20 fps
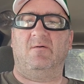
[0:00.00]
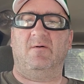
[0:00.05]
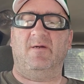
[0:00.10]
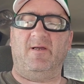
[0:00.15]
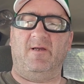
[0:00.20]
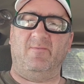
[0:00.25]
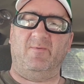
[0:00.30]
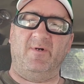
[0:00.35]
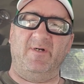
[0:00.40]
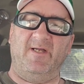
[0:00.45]

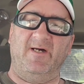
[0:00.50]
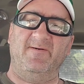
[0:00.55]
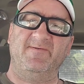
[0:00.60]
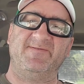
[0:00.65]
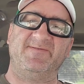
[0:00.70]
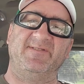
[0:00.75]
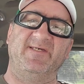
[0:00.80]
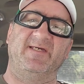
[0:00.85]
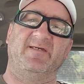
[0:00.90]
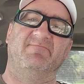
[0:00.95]
Where when I
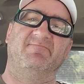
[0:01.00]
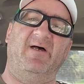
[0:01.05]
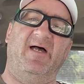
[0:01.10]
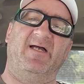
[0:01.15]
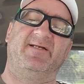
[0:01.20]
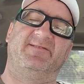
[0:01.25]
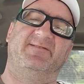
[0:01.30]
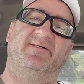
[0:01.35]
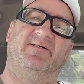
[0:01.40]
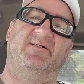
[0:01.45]
was thinking
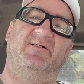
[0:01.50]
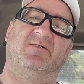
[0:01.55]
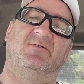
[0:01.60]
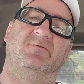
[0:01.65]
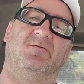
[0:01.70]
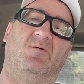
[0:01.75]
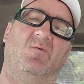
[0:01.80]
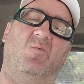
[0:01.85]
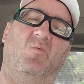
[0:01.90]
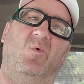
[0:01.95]
back to a
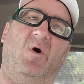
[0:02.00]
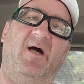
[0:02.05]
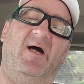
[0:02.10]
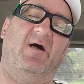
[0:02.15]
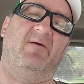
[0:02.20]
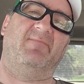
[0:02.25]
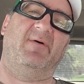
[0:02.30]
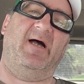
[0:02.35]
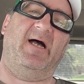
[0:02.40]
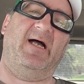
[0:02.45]

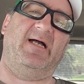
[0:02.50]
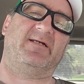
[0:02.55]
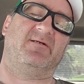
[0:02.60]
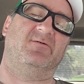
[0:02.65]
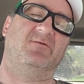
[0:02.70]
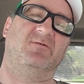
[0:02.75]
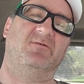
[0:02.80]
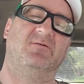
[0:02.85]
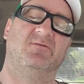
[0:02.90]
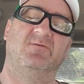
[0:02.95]
while back
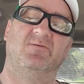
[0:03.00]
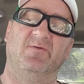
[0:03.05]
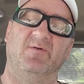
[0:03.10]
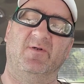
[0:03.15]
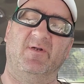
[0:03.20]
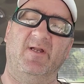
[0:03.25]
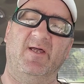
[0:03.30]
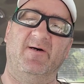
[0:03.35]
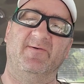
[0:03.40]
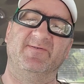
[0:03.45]

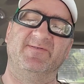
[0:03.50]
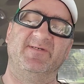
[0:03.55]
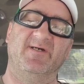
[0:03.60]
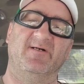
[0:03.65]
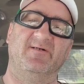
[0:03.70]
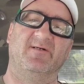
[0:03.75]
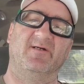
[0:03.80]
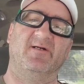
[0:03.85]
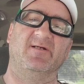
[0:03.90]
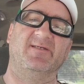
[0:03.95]
when I was
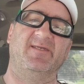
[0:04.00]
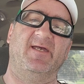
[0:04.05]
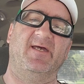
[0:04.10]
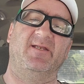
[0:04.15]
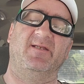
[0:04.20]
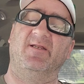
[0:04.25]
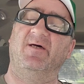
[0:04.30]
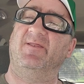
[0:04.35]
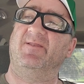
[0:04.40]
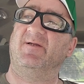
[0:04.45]
younger, again,
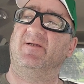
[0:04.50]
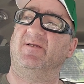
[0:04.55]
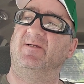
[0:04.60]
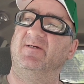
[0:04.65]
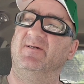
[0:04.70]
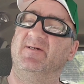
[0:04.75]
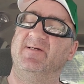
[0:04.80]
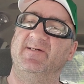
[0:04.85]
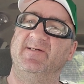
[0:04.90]
another